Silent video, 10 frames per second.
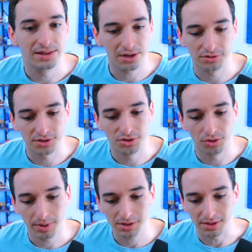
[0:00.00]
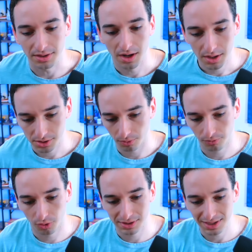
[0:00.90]
that original person. So
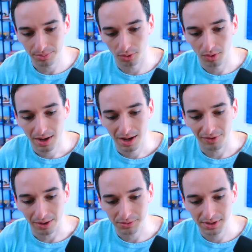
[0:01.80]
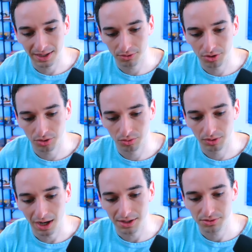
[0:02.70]
for example, if I was to now do
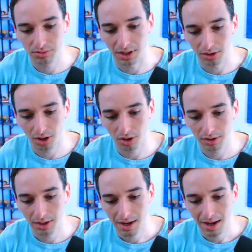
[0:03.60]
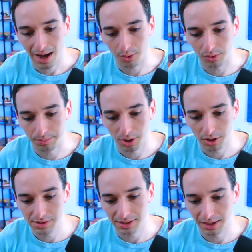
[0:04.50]
console.log our
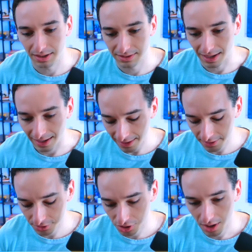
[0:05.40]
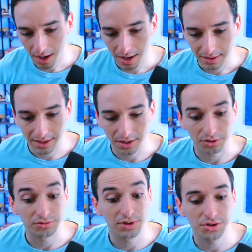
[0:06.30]
person.age, the
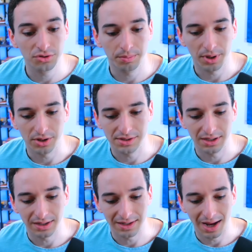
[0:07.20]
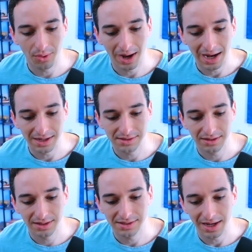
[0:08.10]
original person now has
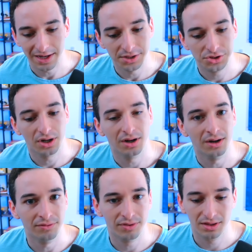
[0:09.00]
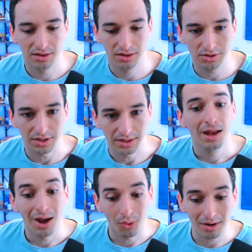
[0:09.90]
this age of thirty.
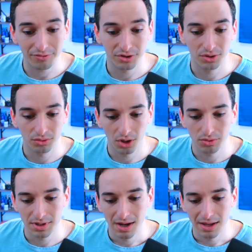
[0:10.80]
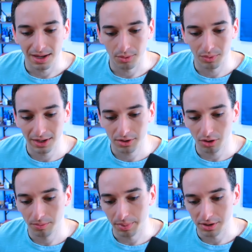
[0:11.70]
However, you'll note that when I
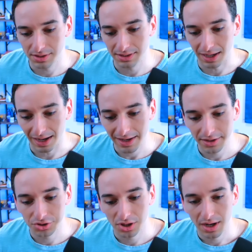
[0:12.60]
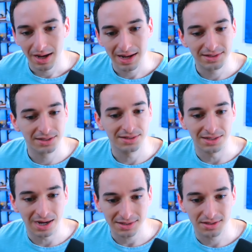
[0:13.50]
call person.age, it does
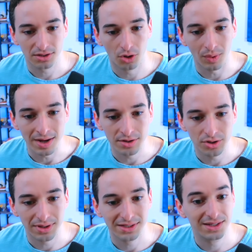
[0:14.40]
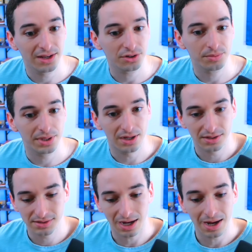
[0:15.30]
not go into this getter
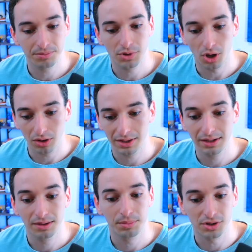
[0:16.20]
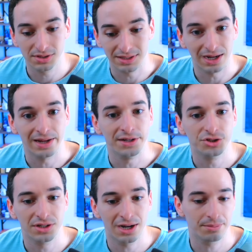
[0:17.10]
because I'm calling
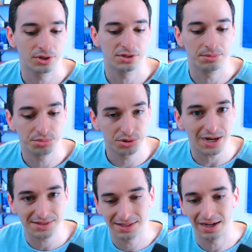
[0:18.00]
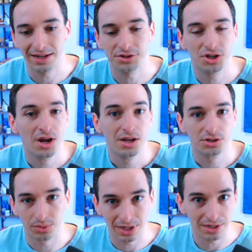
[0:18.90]
person.age, not person proxy.age.
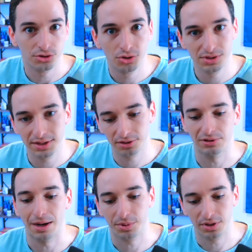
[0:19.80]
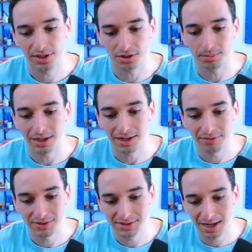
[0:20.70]
So we're not using the wrapper here. But
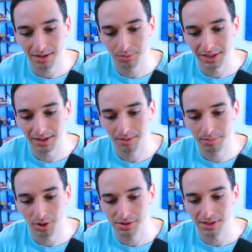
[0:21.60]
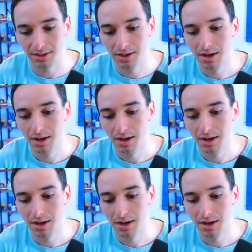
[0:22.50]
if instead we did person